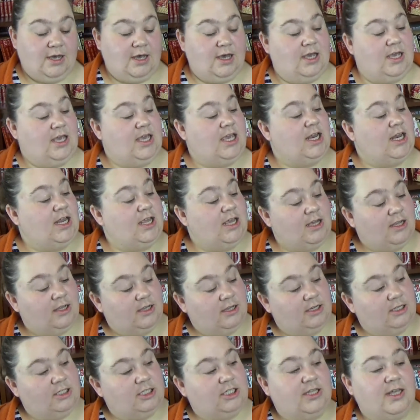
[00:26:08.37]
In
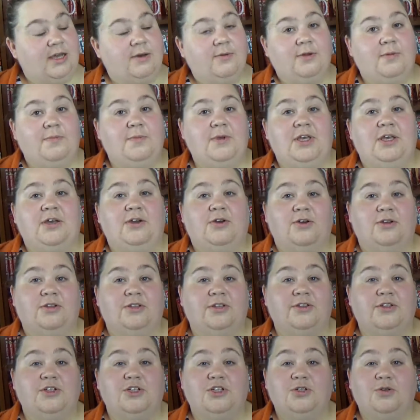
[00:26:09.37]
English, that would be A
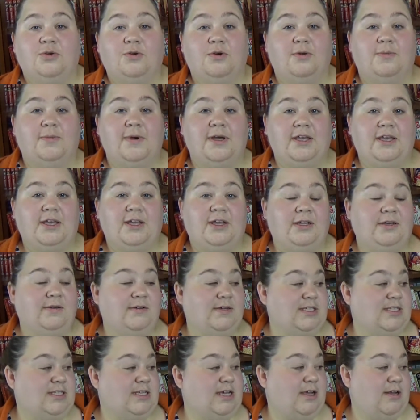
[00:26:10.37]
Girl on the Shore by
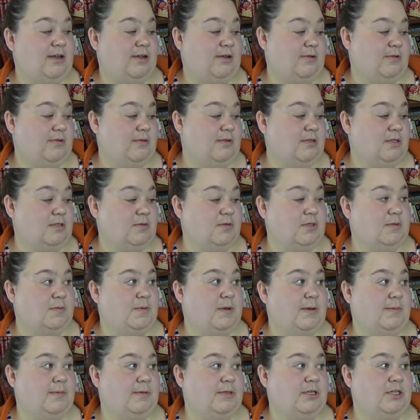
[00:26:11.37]
Inio Asano. This was
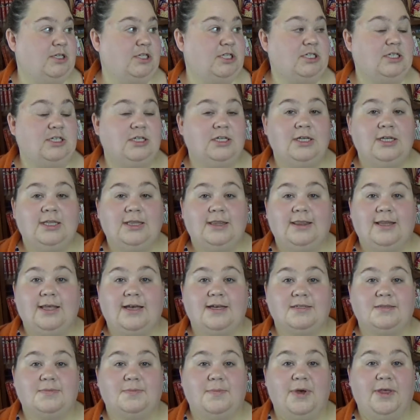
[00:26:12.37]
published
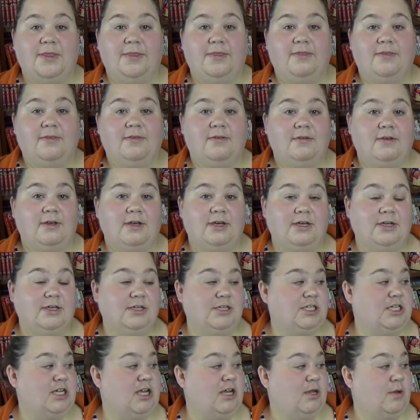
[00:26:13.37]
last month,
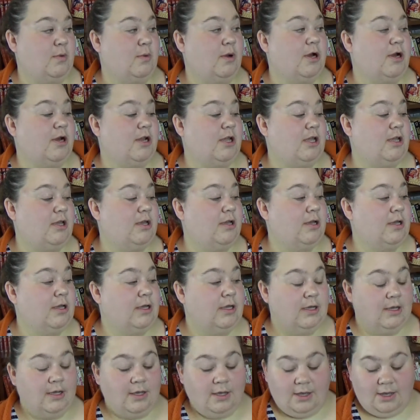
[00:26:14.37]
January,
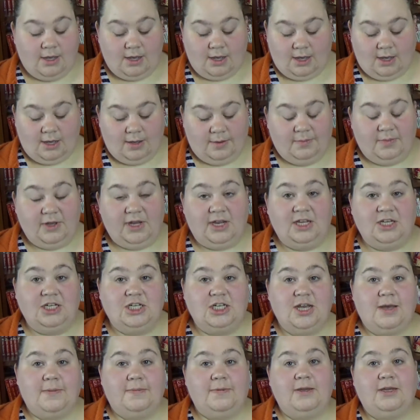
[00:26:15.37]
but in
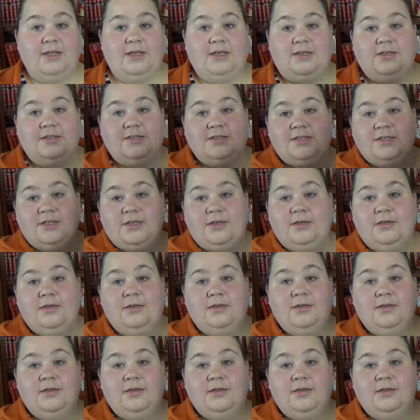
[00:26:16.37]
Japanese